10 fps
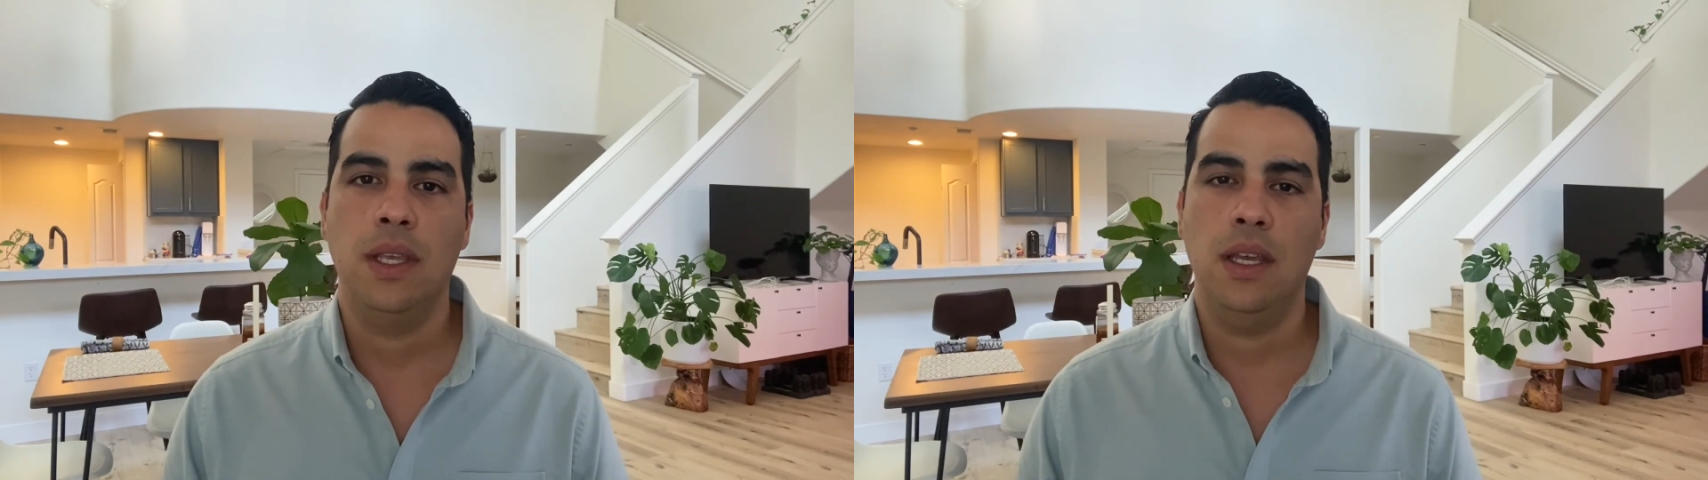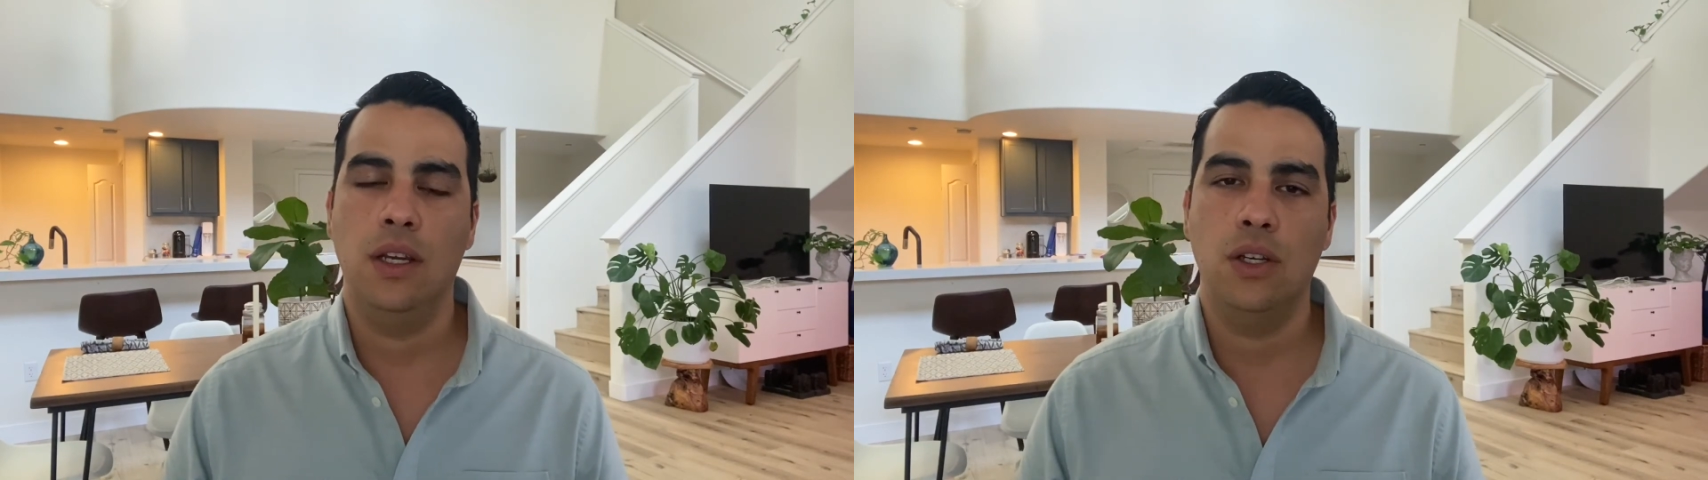
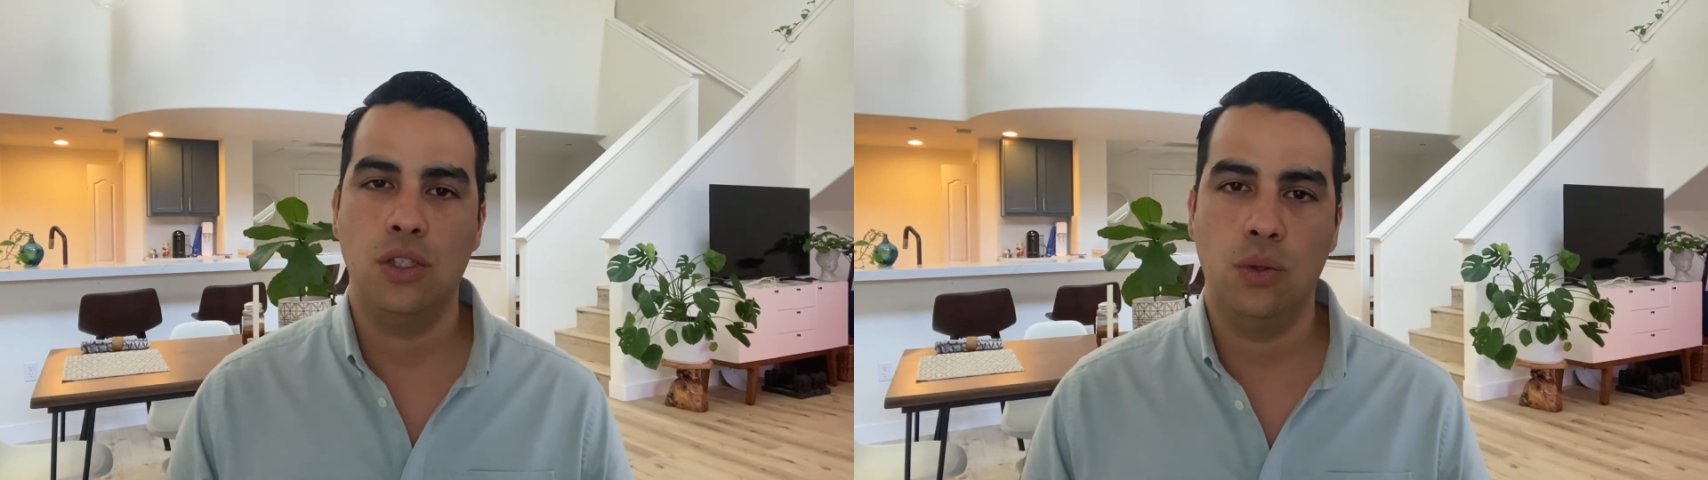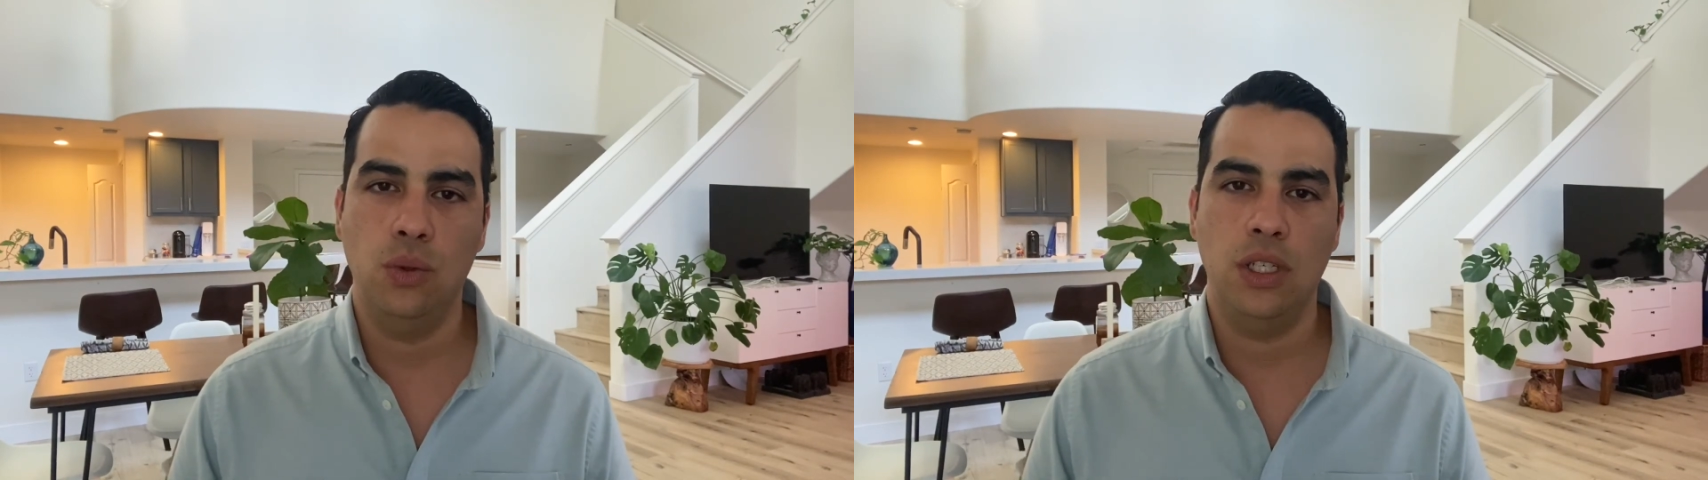in a good
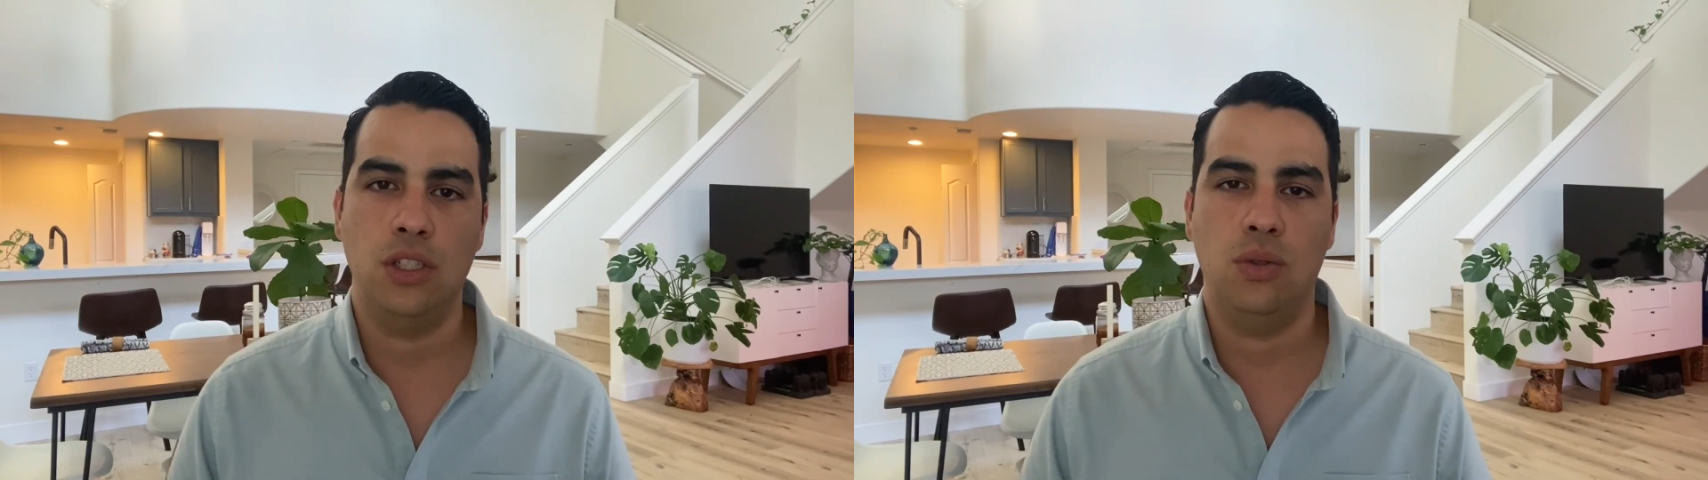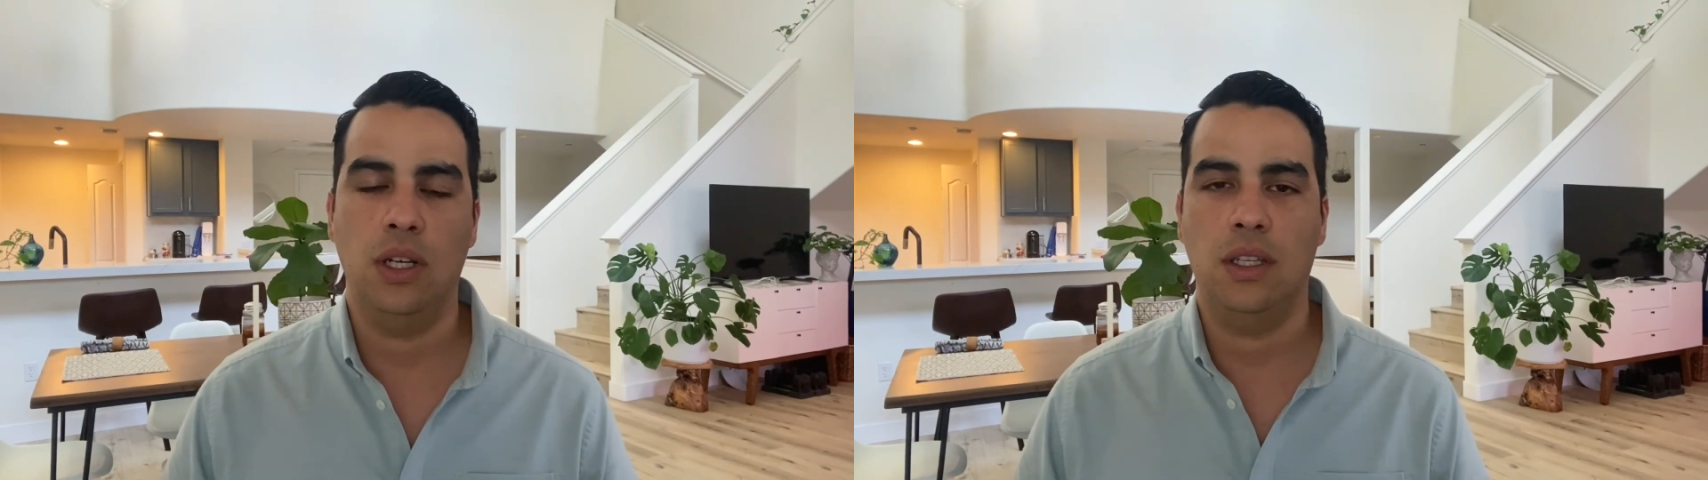school
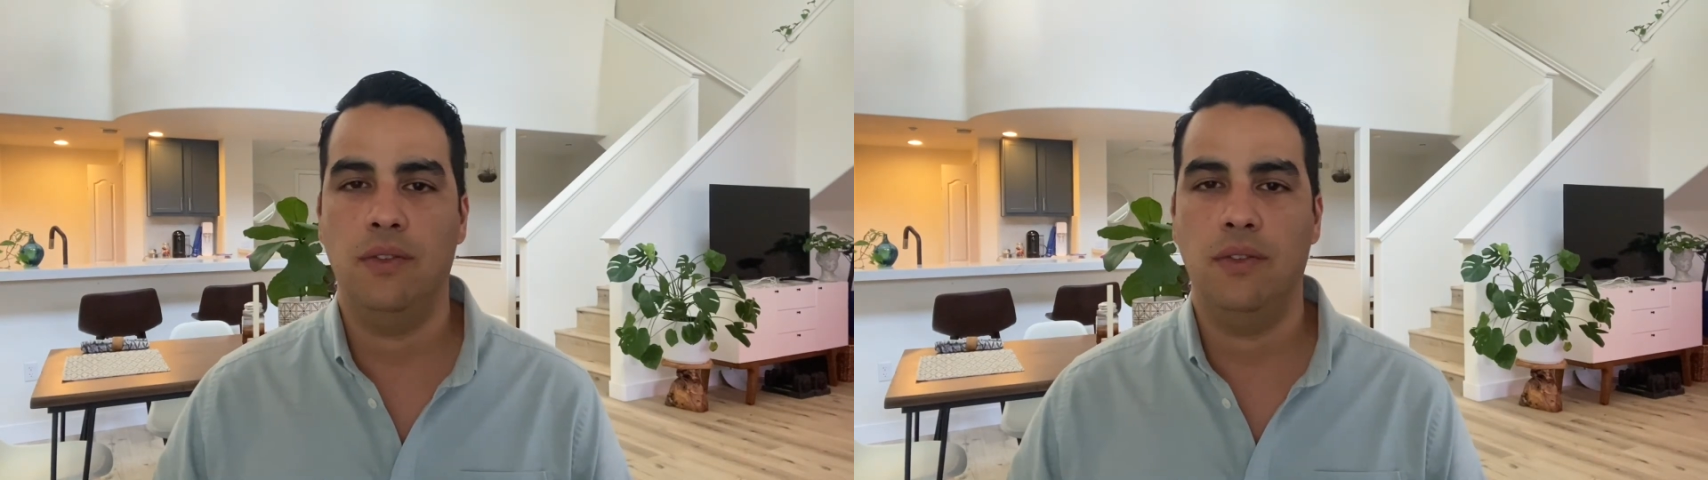district,